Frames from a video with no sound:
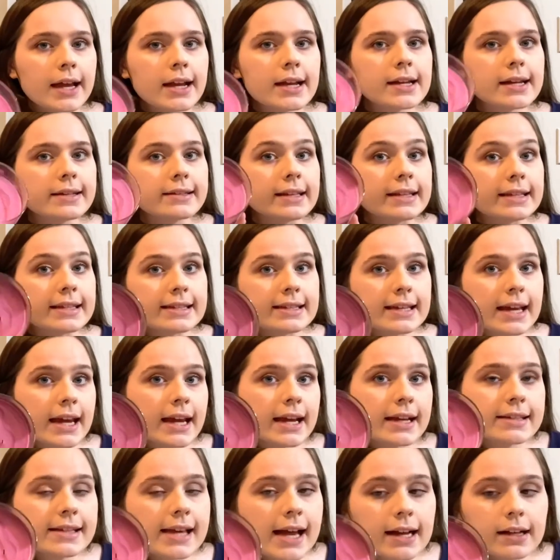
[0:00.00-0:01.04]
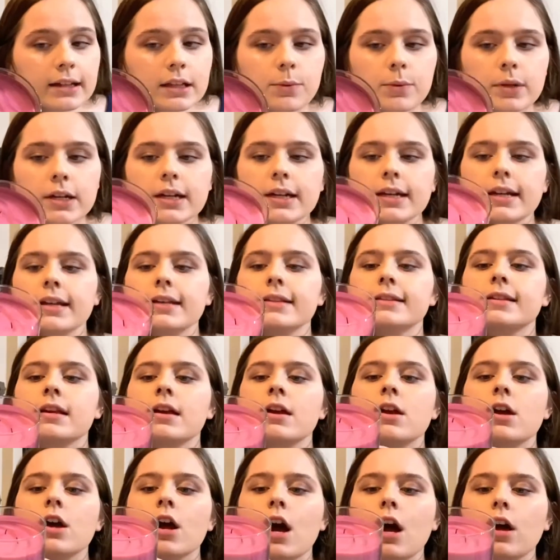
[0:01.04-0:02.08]
it doesn't say exactly what it is.
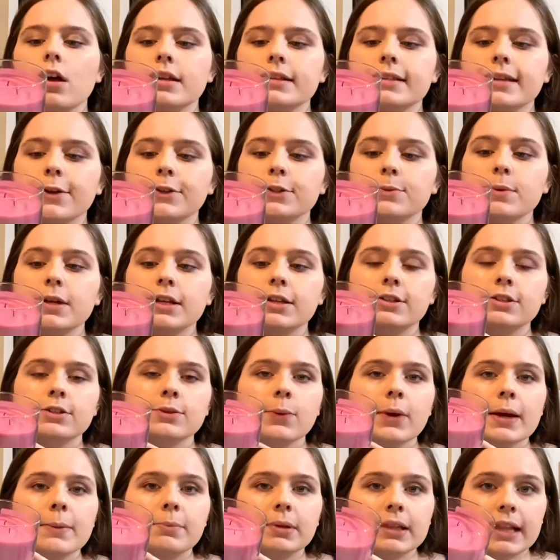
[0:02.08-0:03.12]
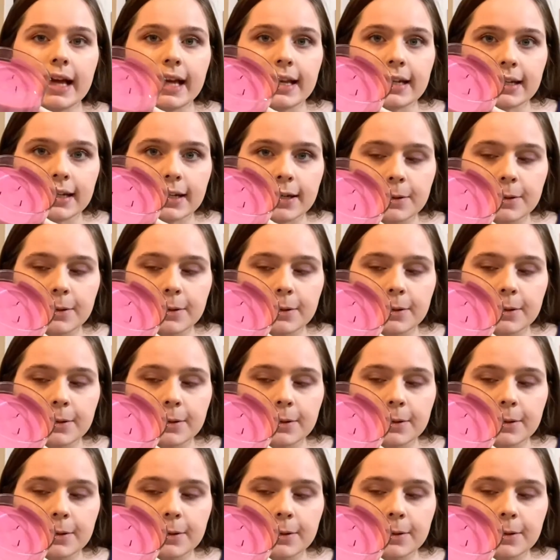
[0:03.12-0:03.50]
All it tells me is soy blend.